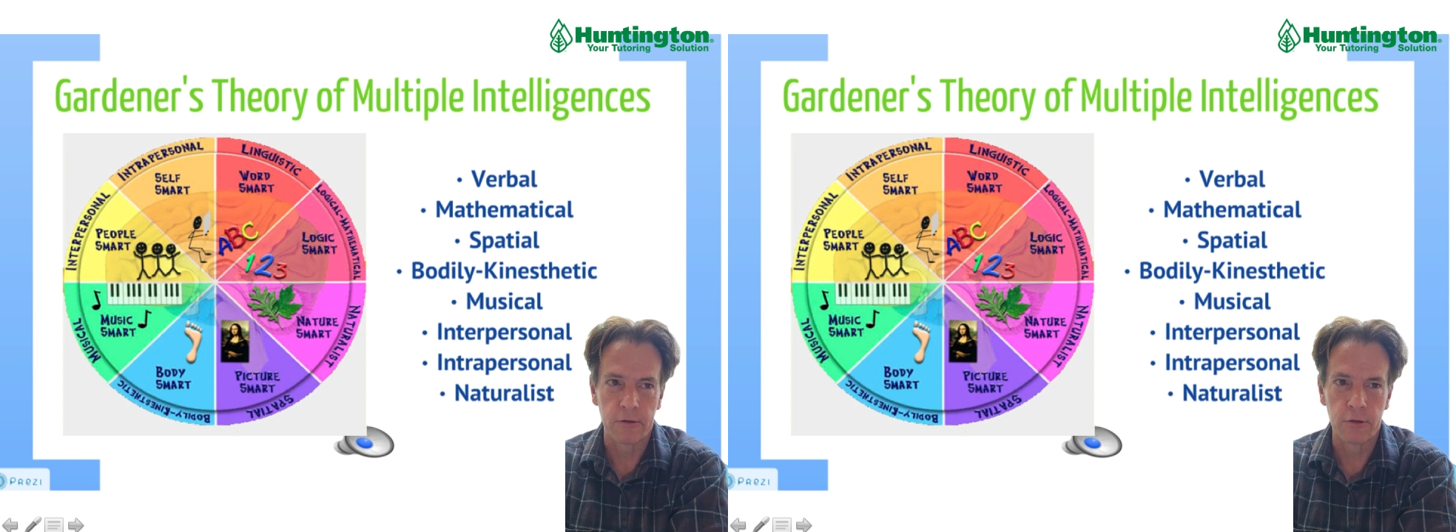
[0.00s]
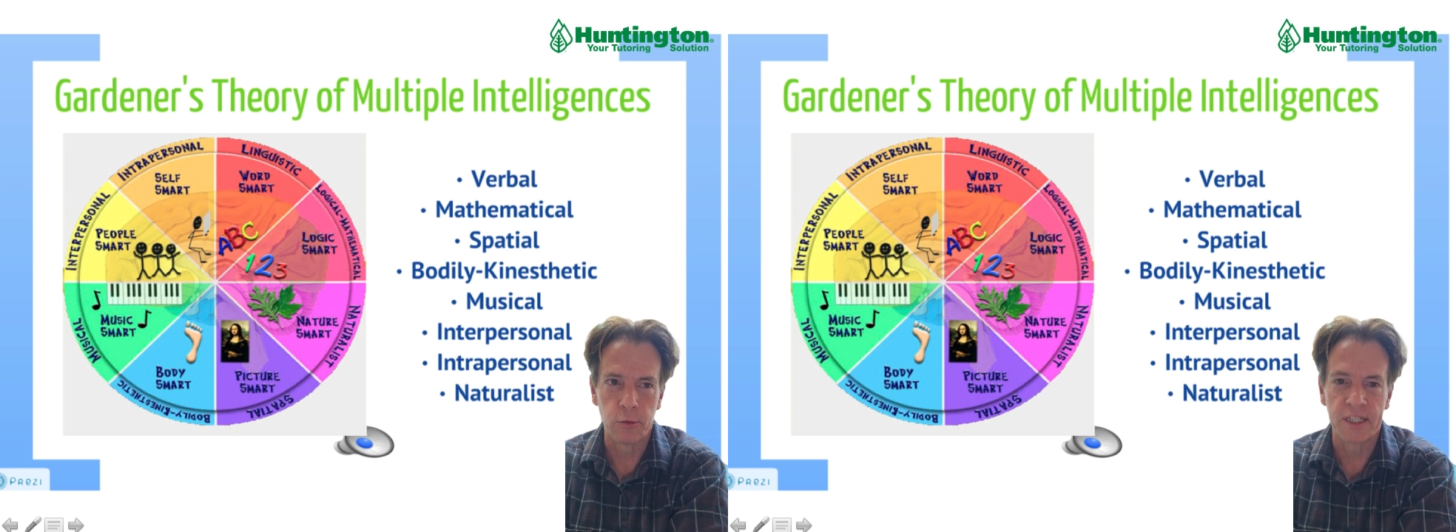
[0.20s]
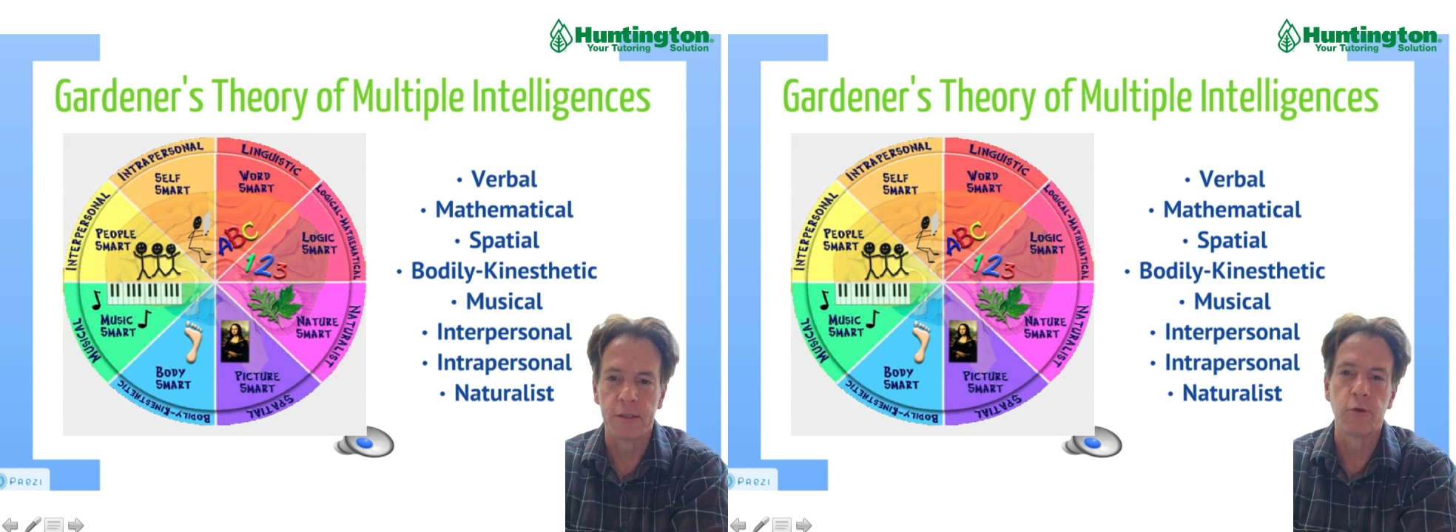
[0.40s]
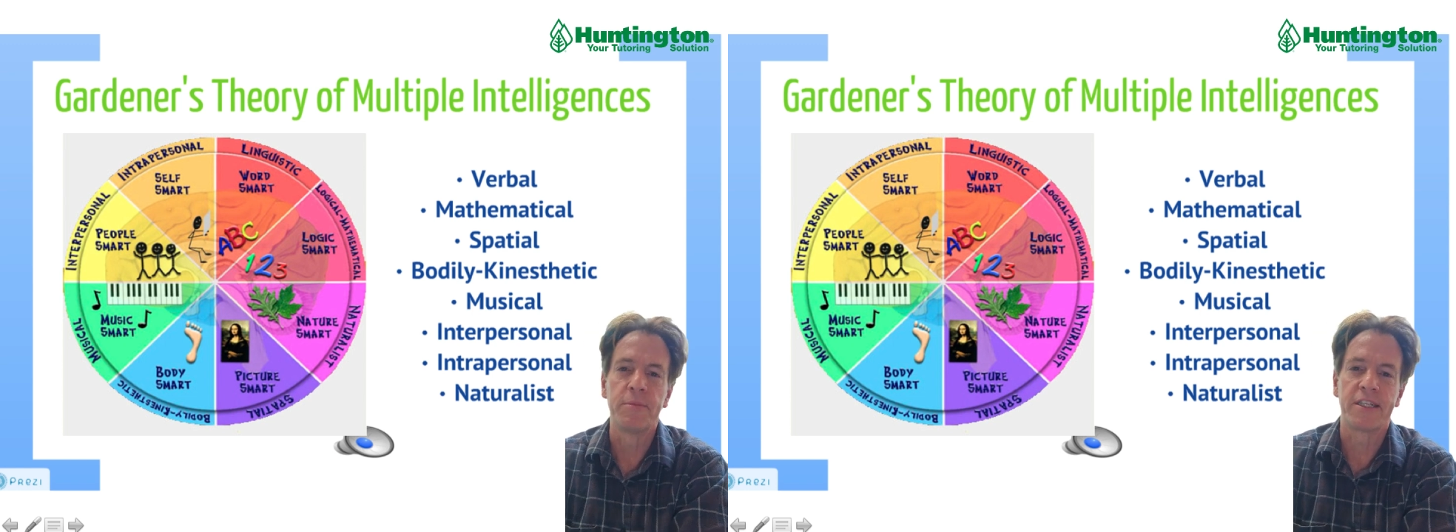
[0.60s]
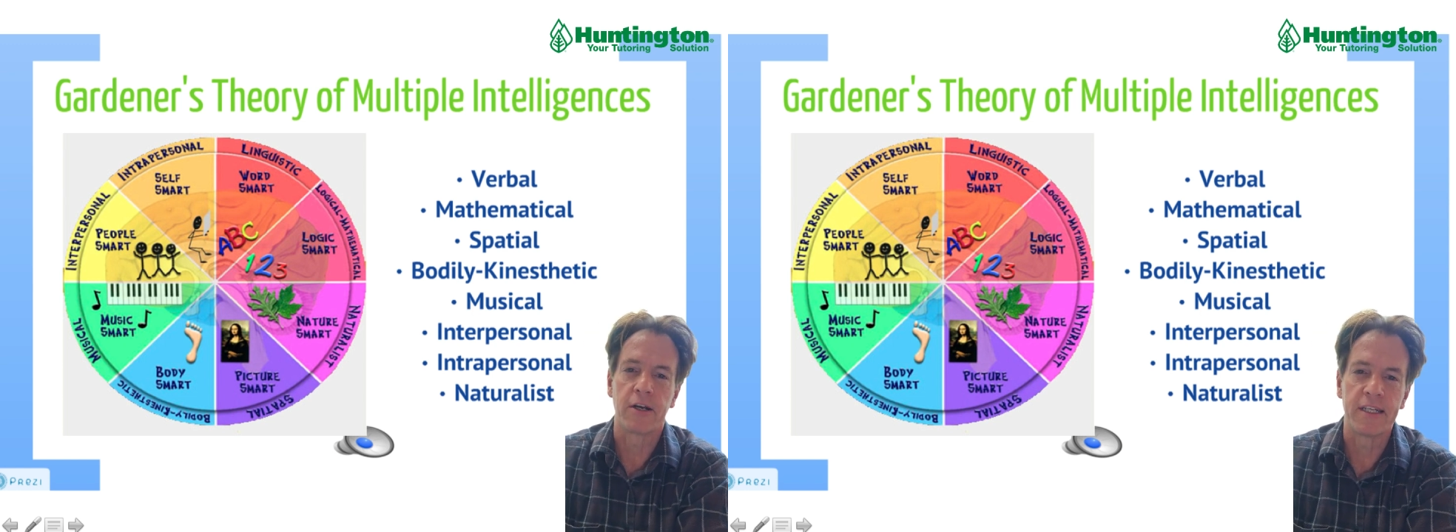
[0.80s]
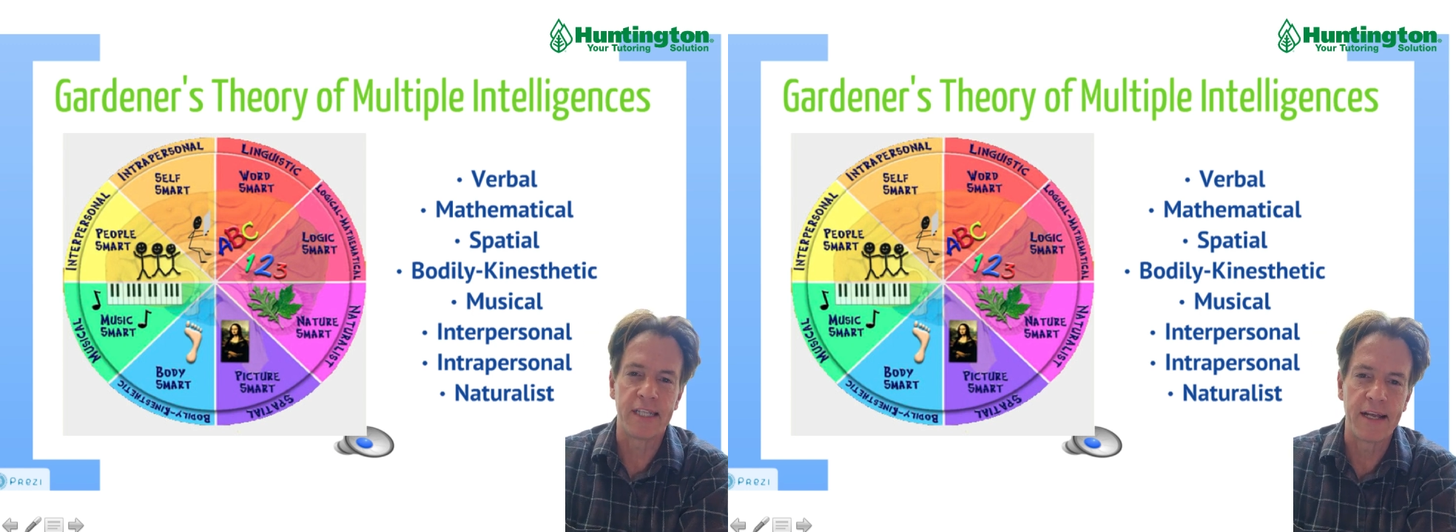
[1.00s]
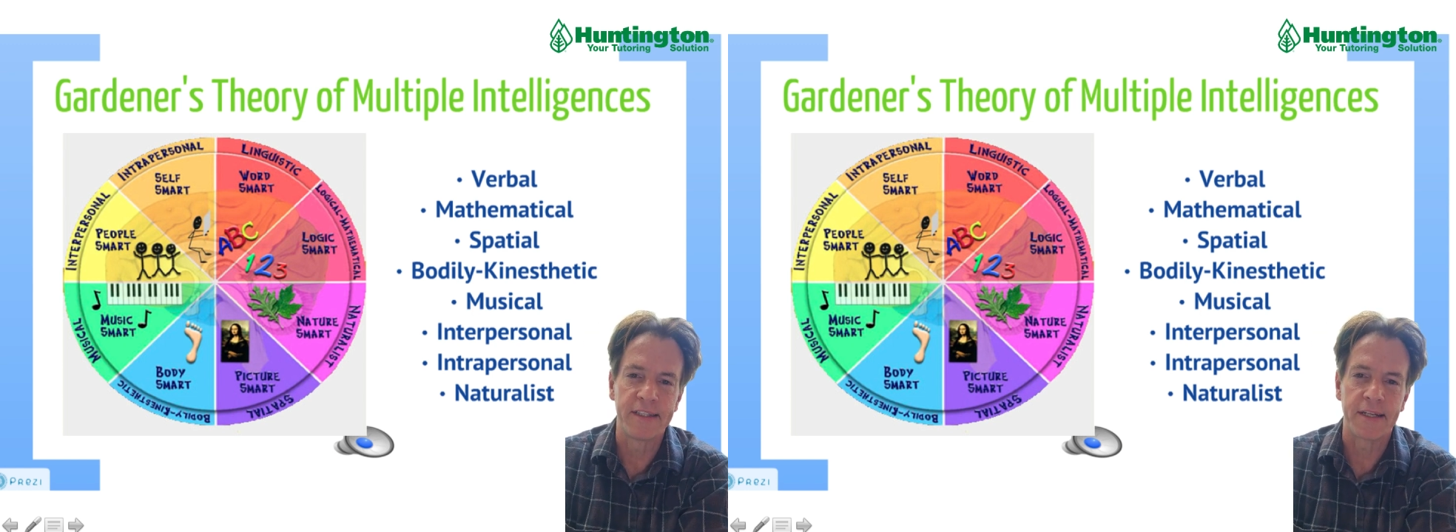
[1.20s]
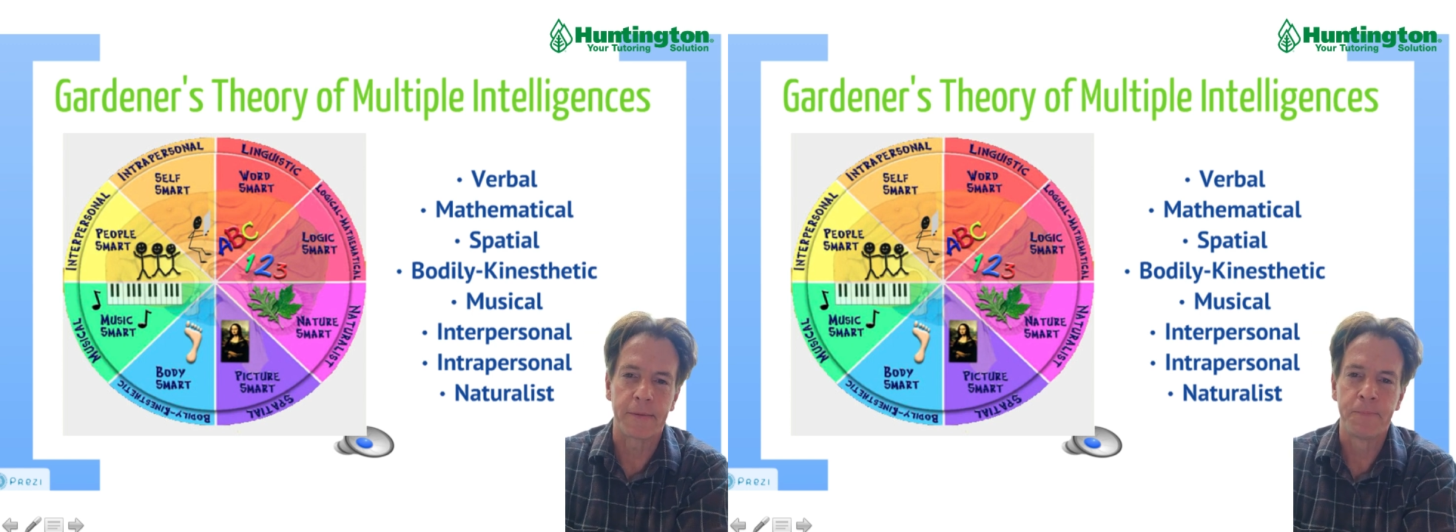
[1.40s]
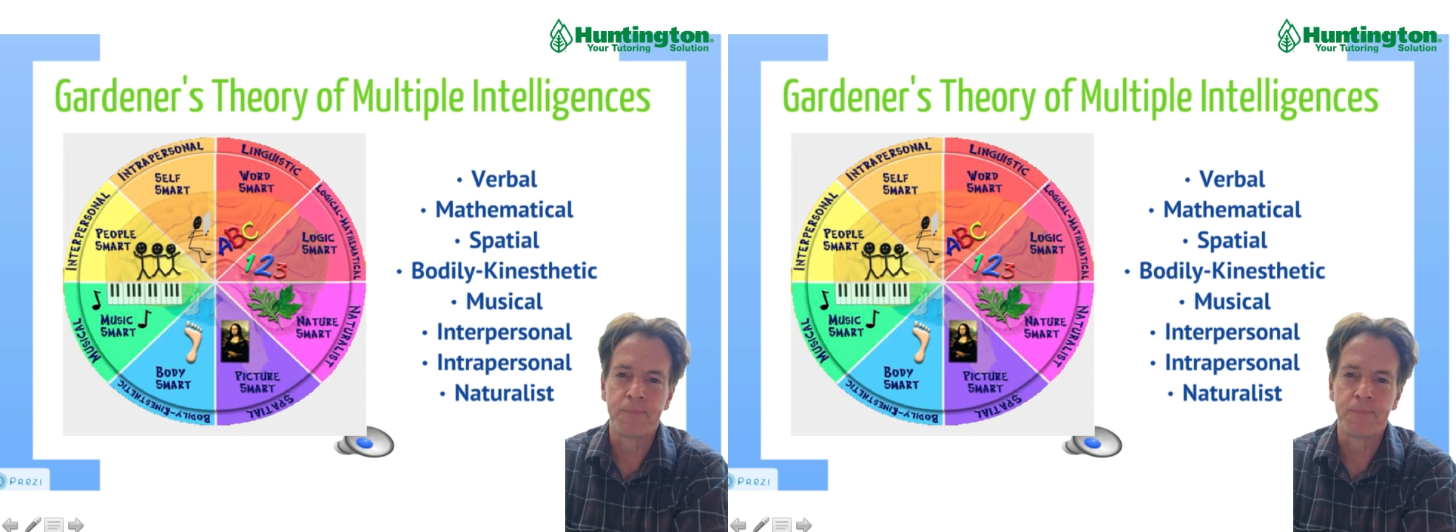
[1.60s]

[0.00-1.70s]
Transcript: who was in the room started dancing.